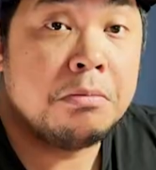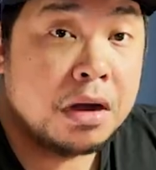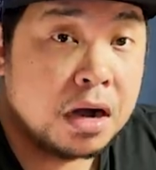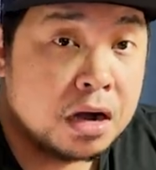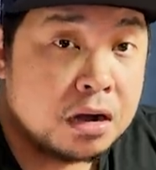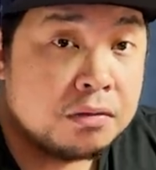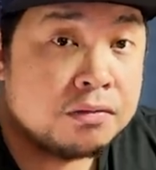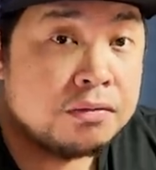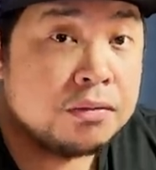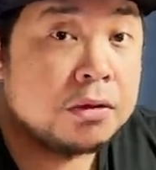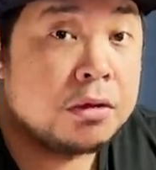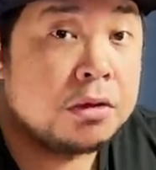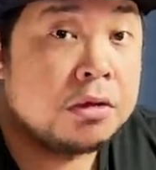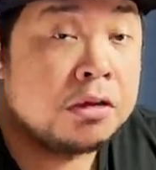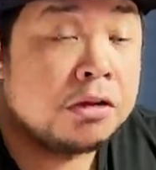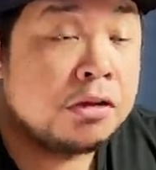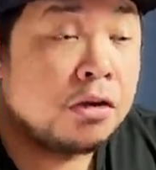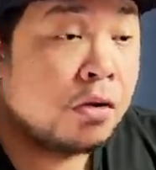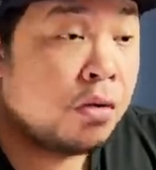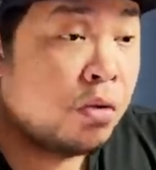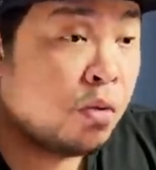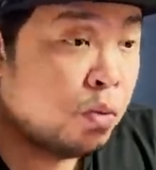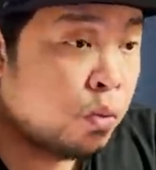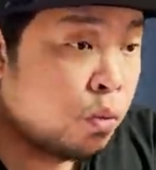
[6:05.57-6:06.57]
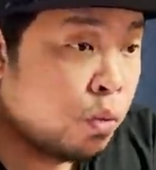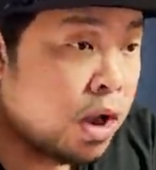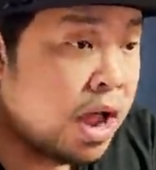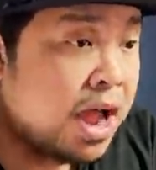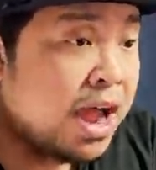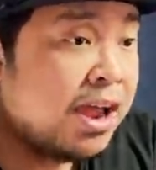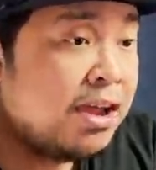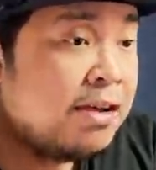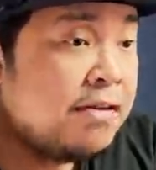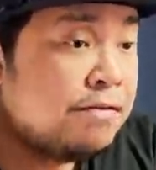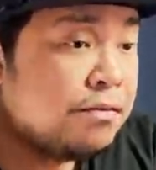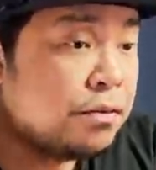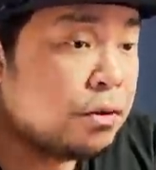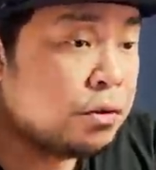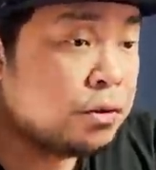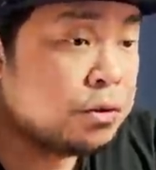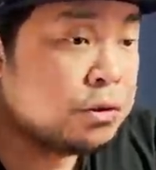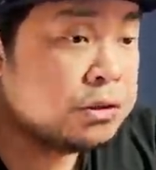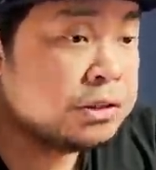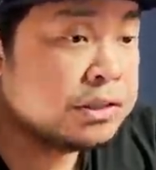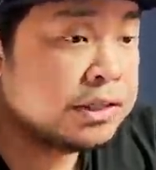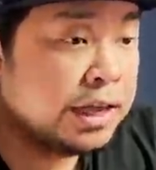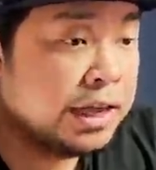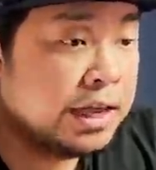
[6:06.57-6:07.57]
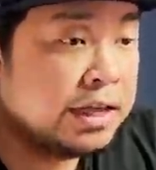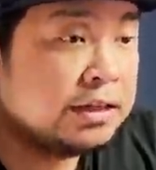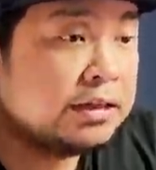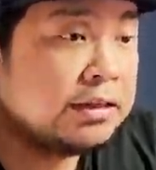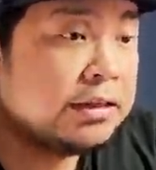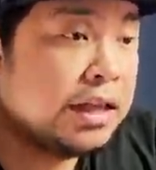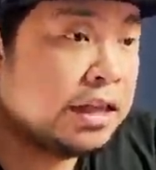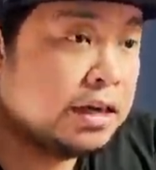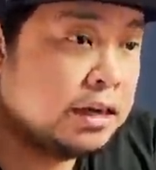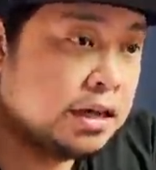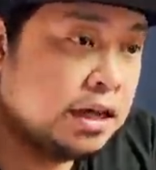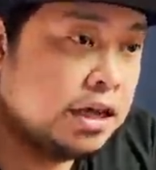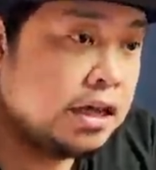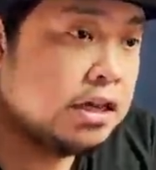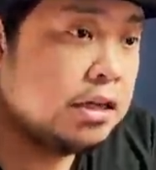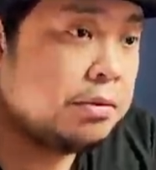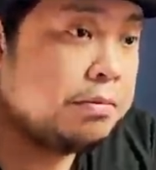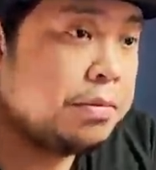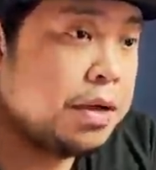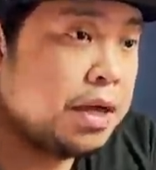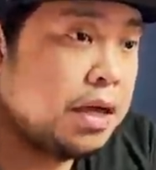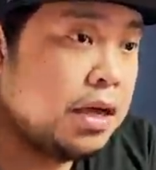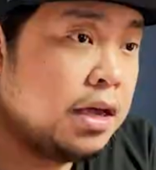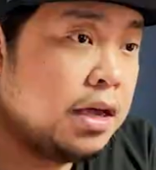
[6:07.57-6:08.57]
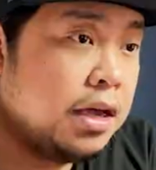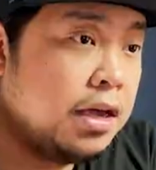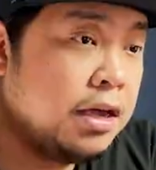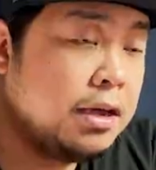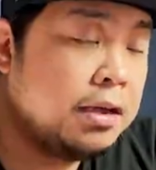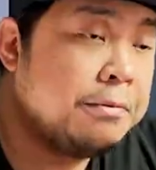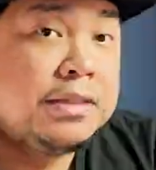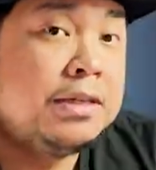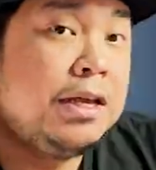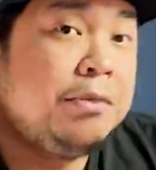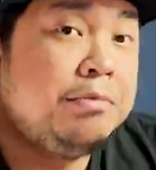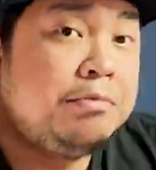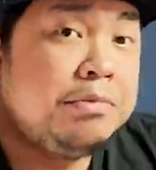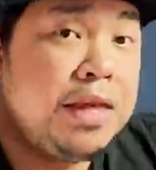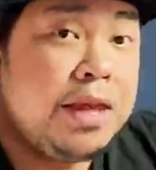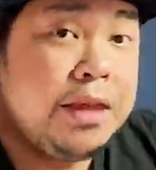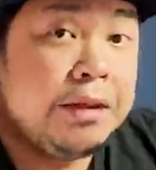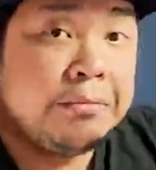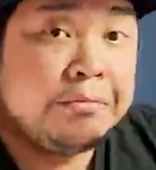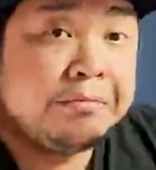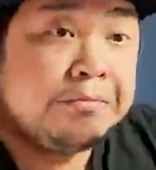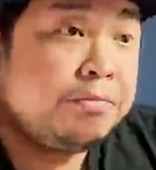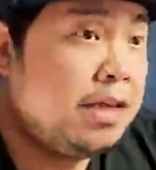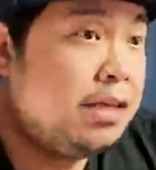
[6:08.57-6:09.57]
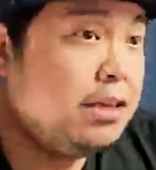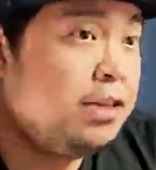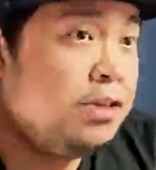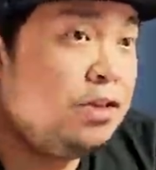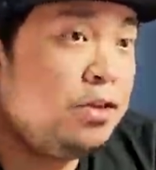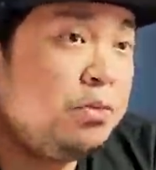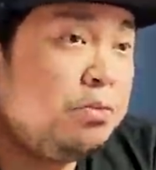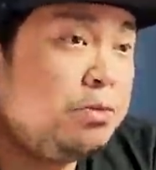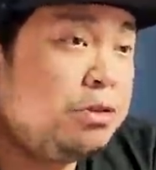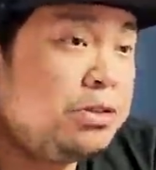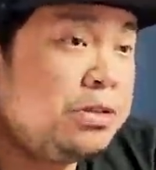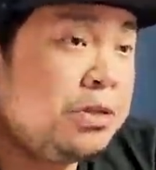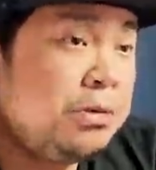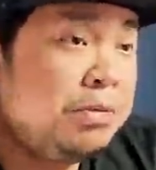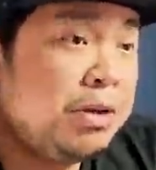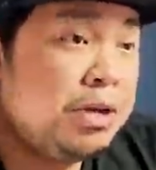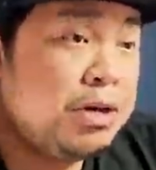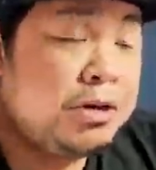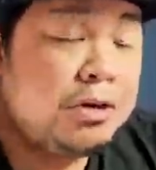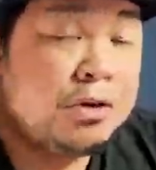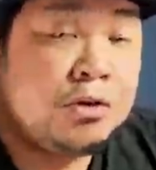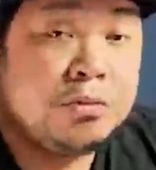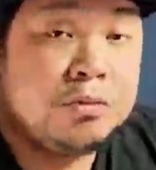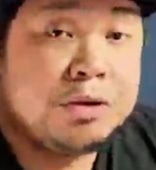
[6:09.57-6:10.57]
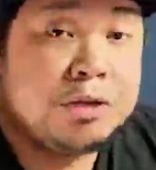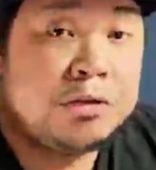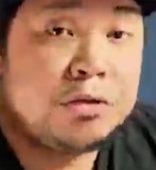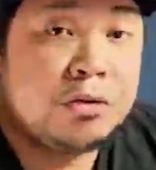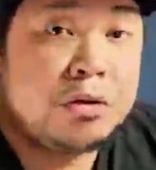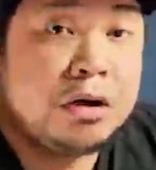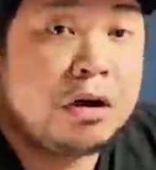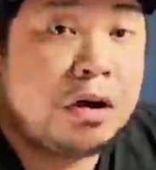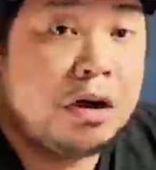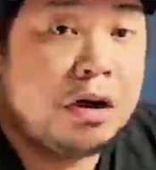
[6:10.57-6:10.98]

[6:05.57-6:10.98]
Marvel Rivals at 1080p. Same thing, 92% better compared to